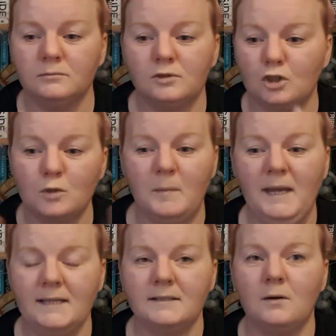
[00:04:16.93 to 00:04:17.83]
just
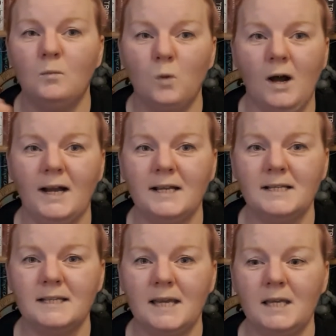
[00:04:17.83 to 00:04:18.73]
based on what I can
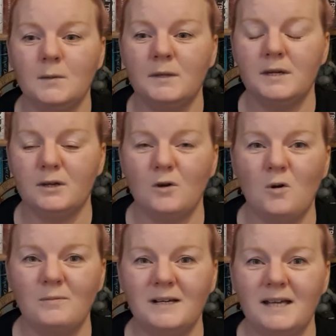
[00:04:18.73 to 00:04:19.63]
see without
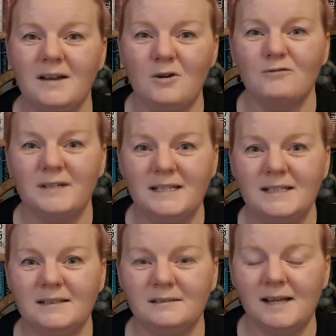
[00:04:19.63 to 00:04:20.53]
opening it or
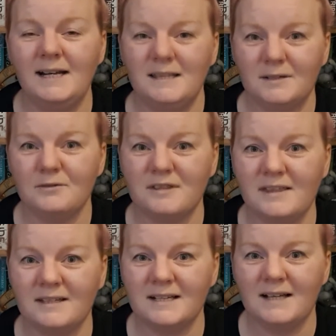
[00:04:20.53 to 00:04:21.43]
reading anything other than
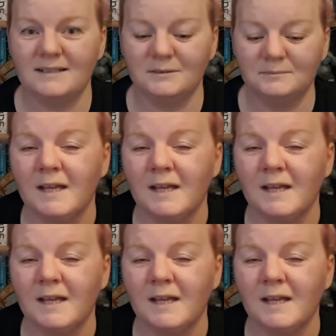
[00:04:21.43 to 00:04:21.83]
the title.